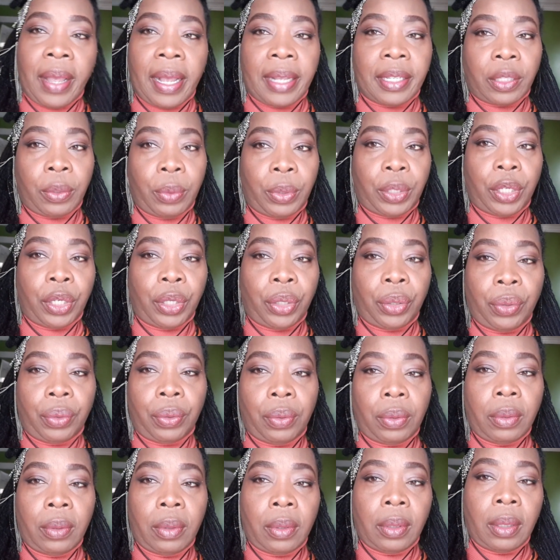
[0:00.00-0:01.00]
and you
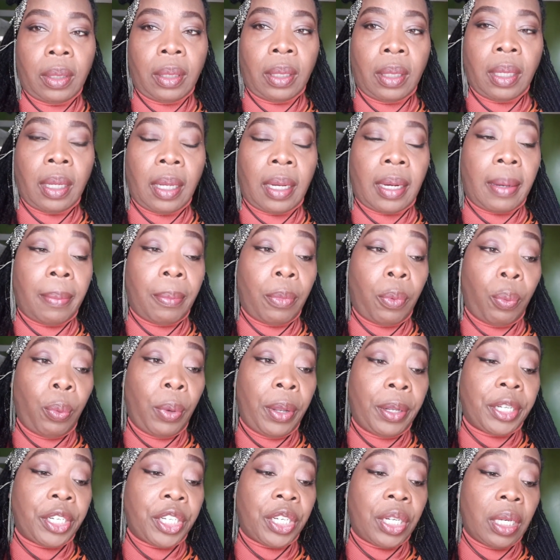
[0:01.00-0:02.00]
must have friends
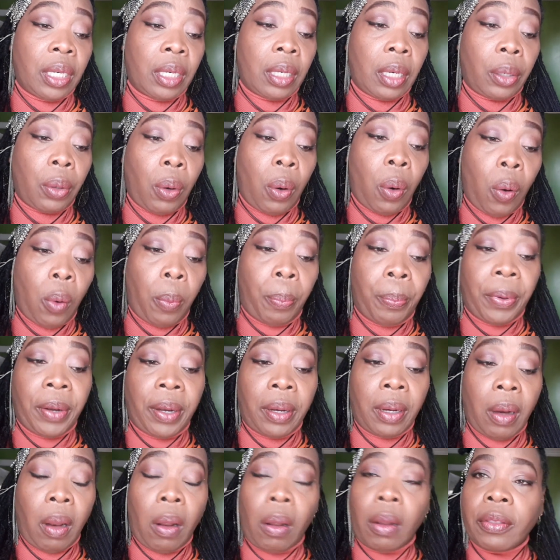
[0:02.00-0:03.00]
or relatives or
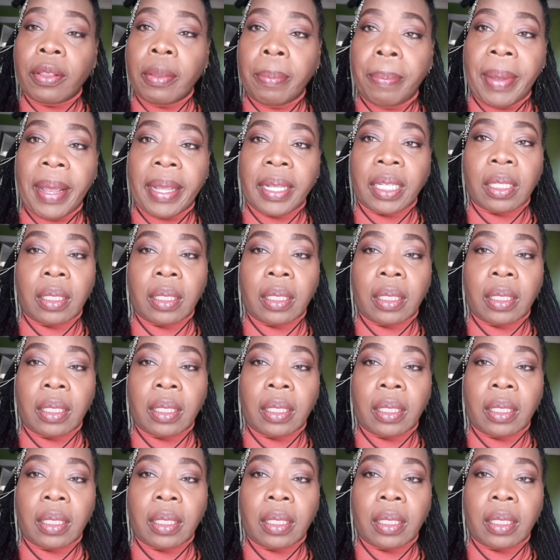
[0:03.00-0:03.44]
whoever